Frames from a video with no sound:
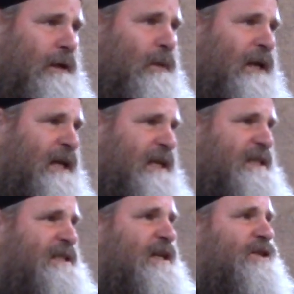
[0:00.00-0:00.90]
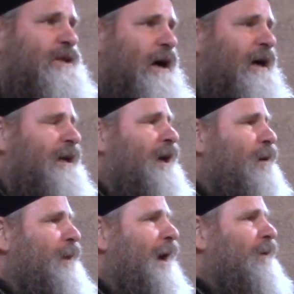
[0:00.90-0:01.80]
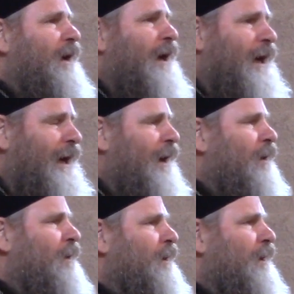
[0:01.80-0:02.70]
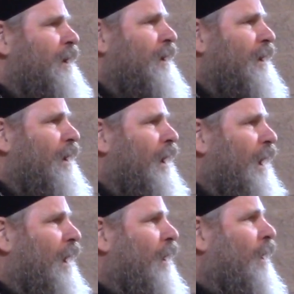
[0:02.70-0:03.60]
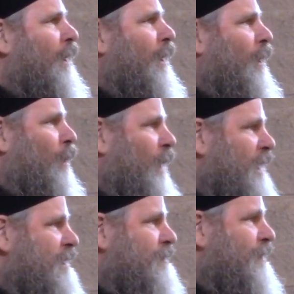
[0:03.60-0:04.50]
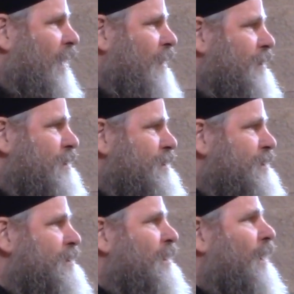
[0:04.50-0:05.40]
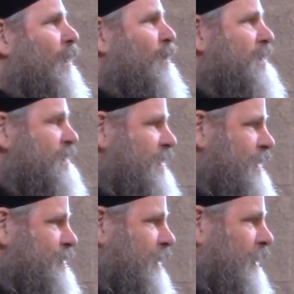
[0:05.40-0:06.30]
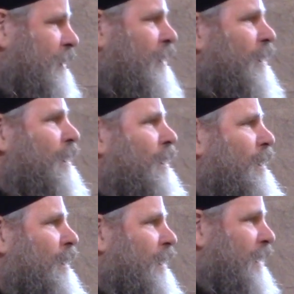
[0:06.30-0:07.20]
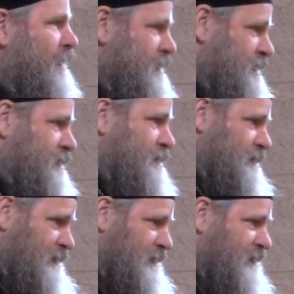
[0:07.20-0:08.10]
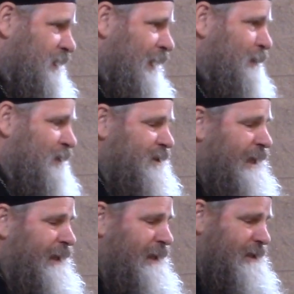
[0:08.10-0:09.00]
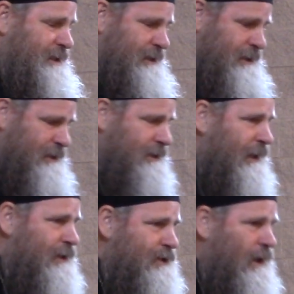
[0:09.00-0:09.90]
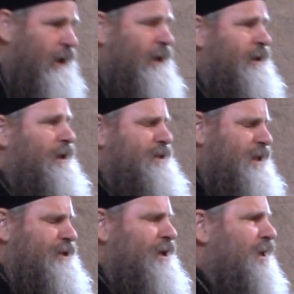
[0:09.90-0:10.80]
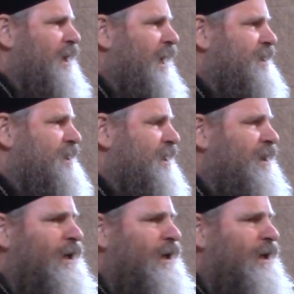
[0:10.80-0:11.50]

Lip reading: when he's talking about how one of the fathers was teaching his disciples, that is, St. John Cassian